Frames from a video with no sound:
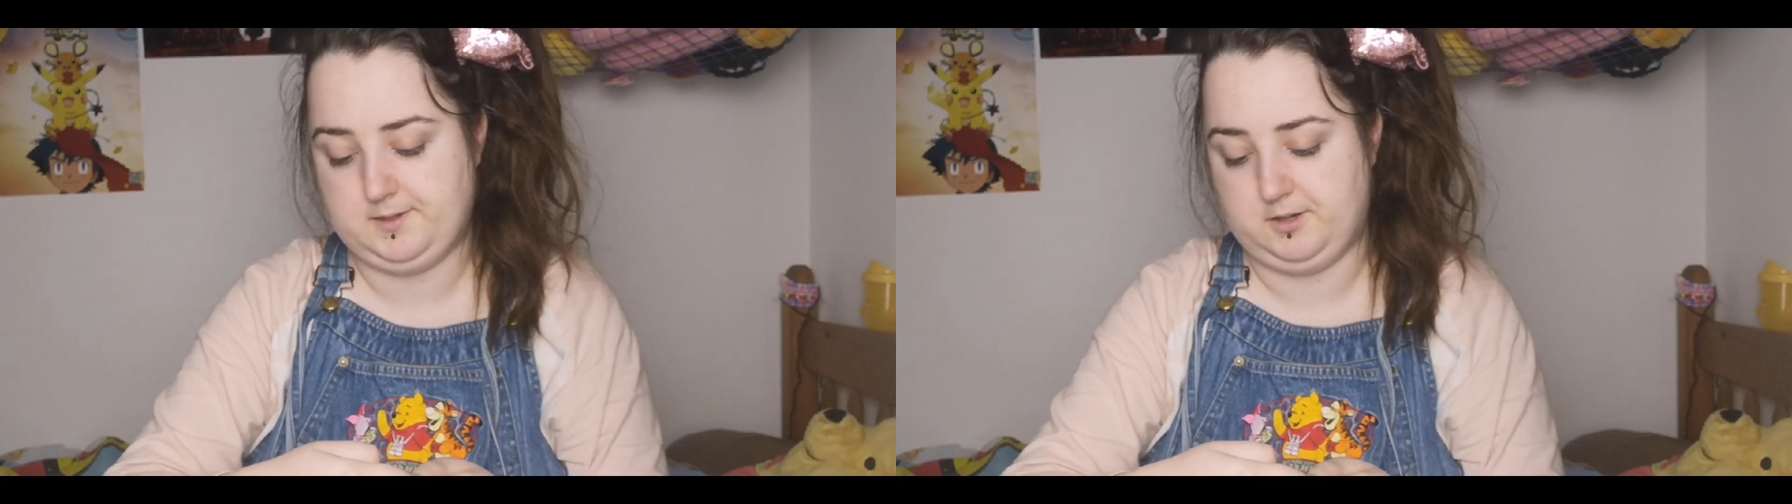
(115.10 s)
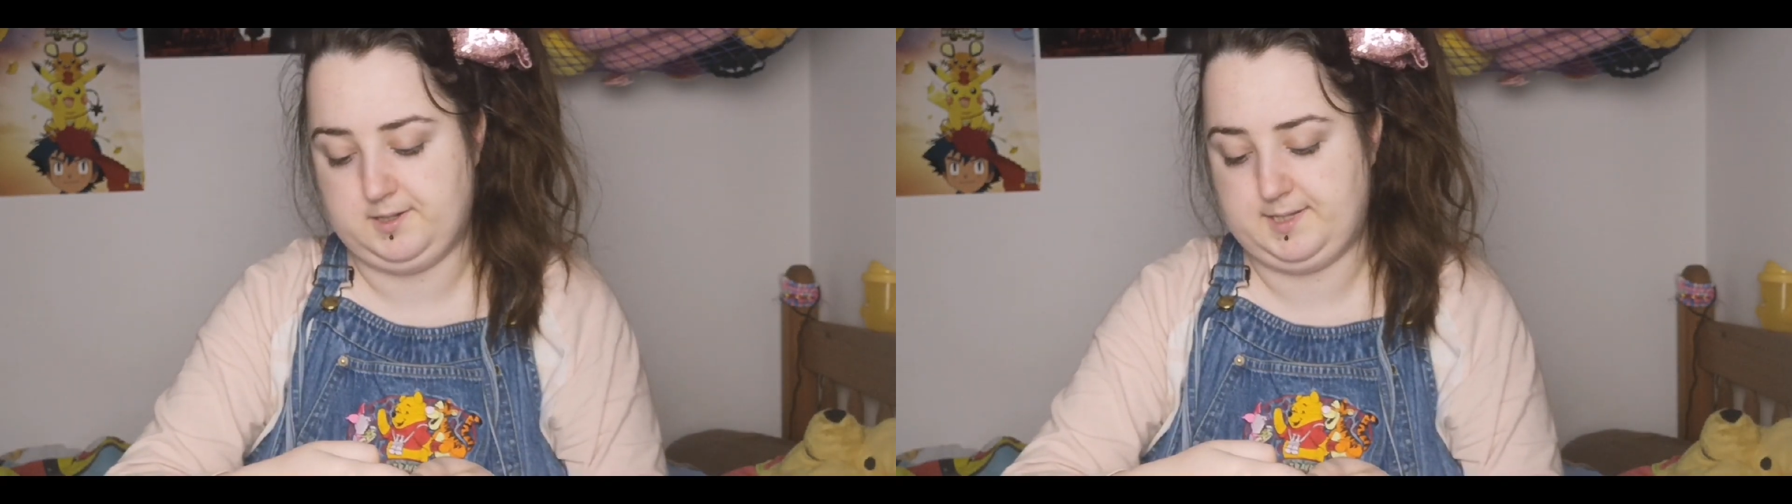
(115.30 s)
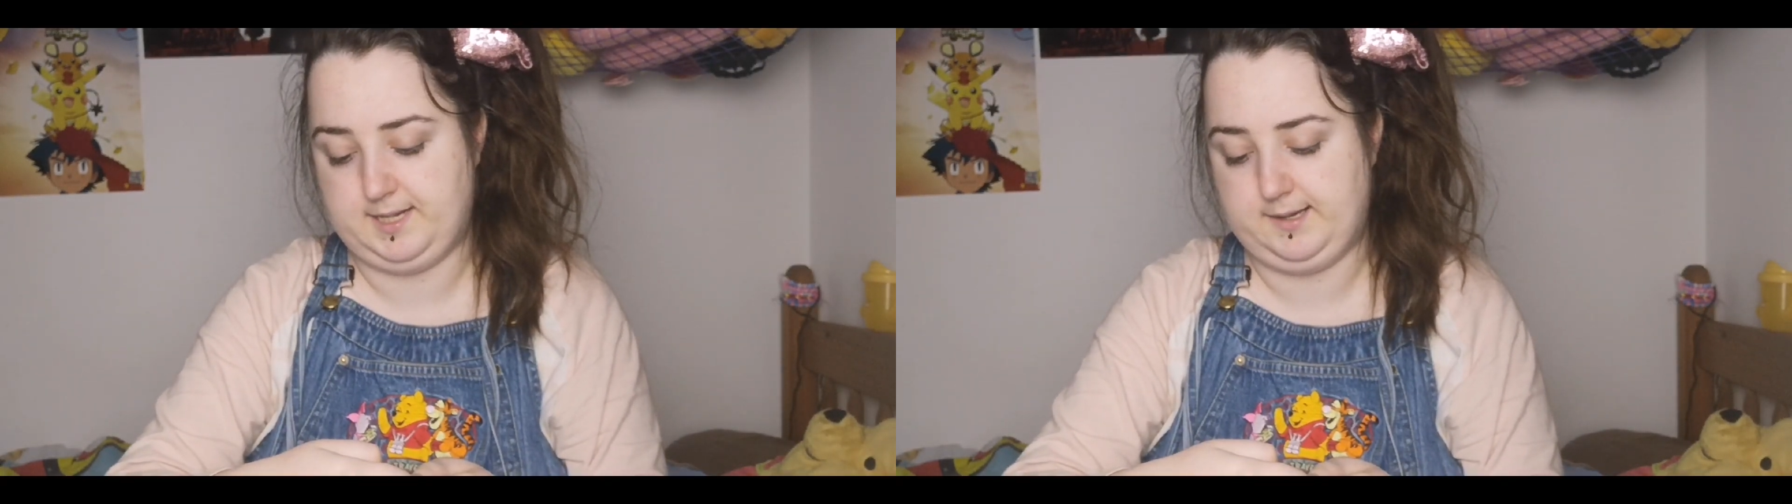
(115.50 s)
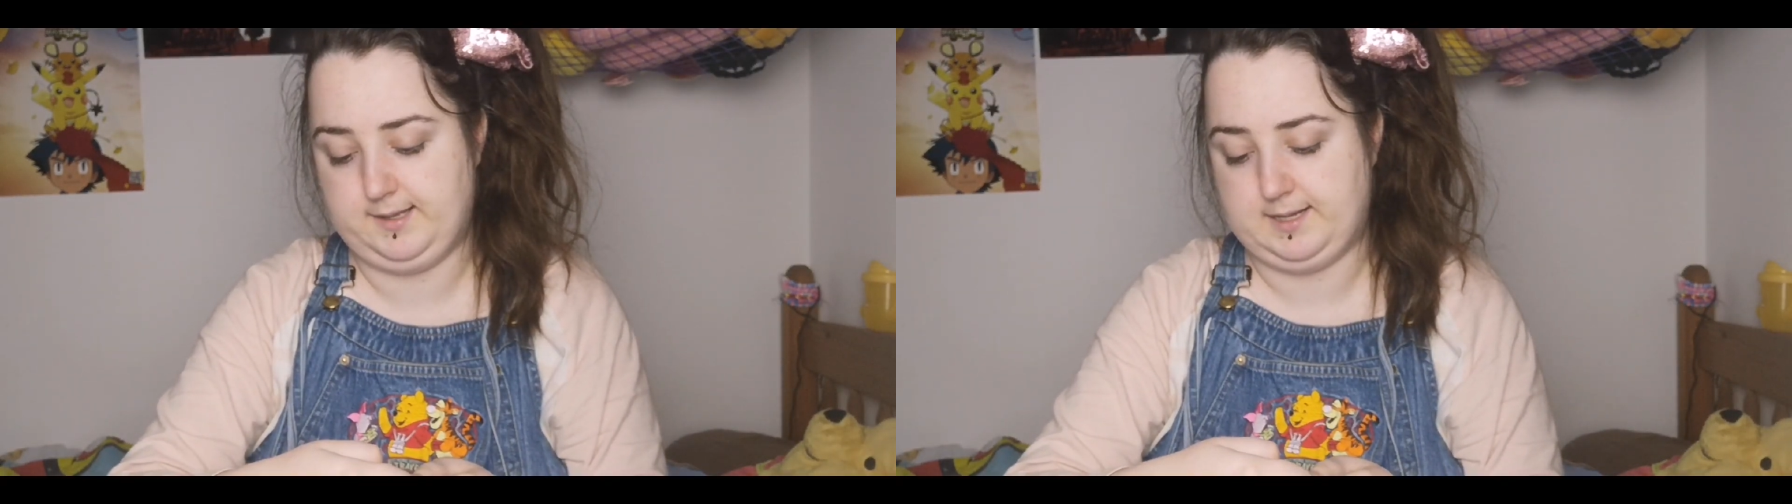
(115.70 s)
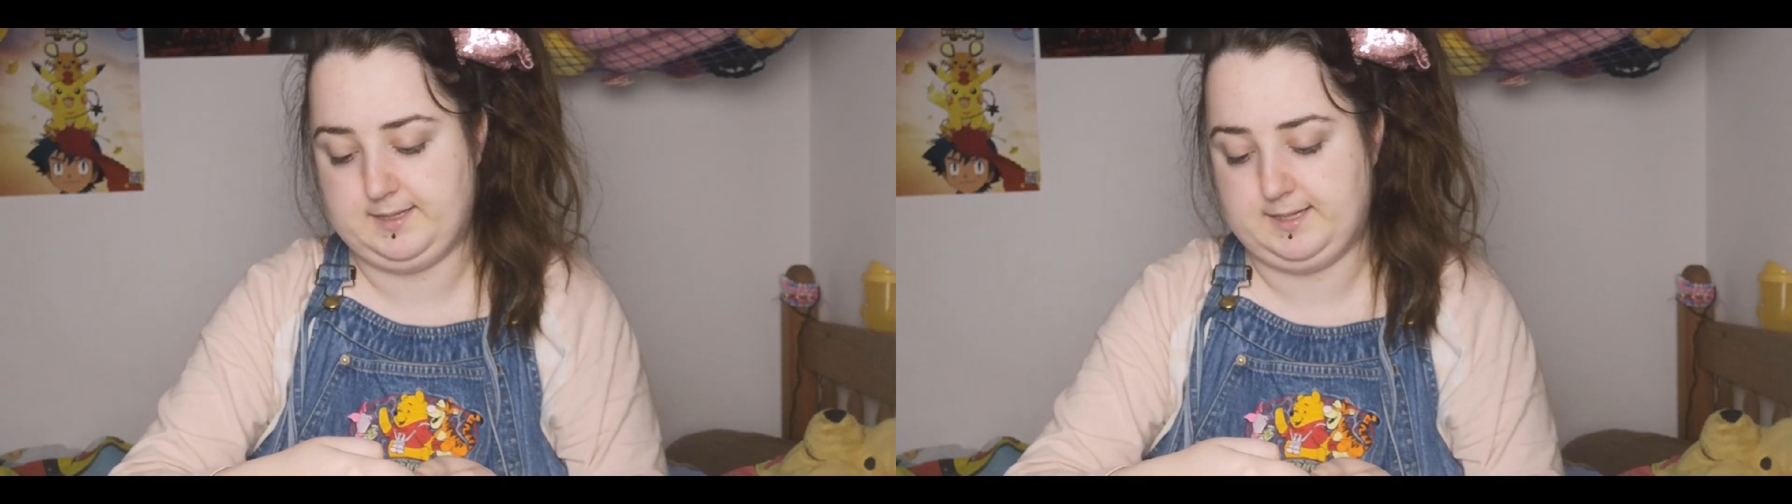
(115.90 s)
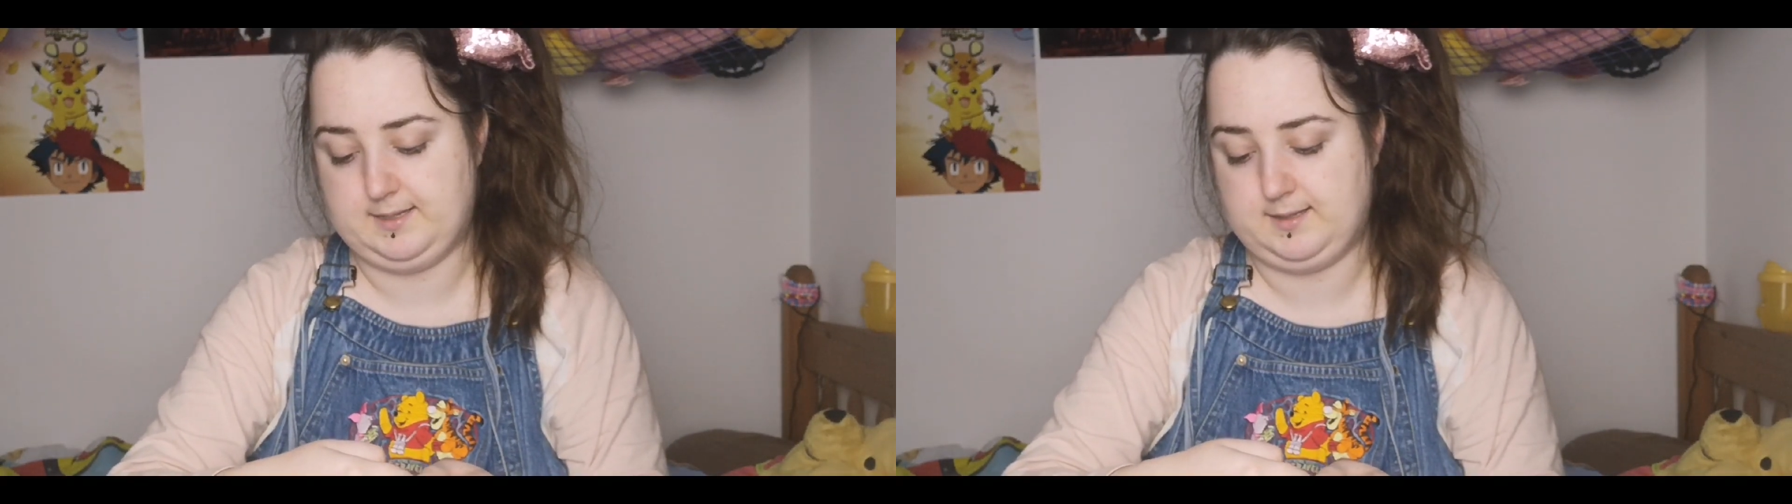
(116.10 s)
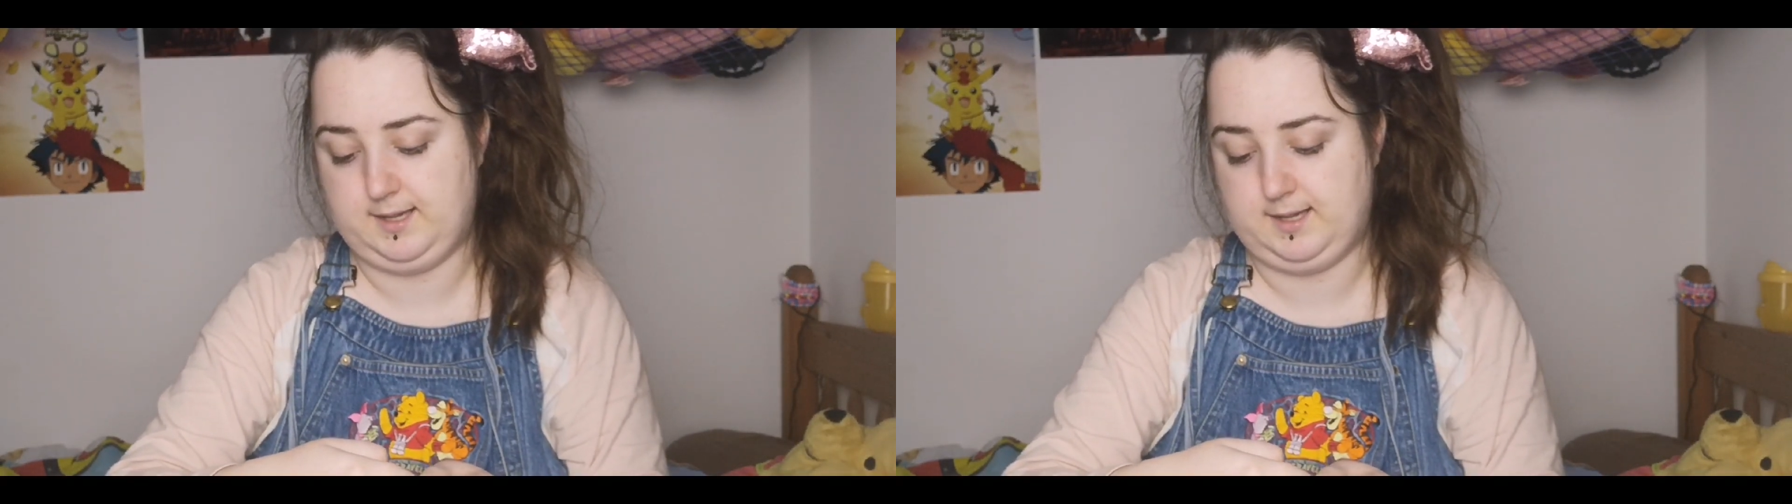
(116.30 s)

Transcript: It's got a sticker that says,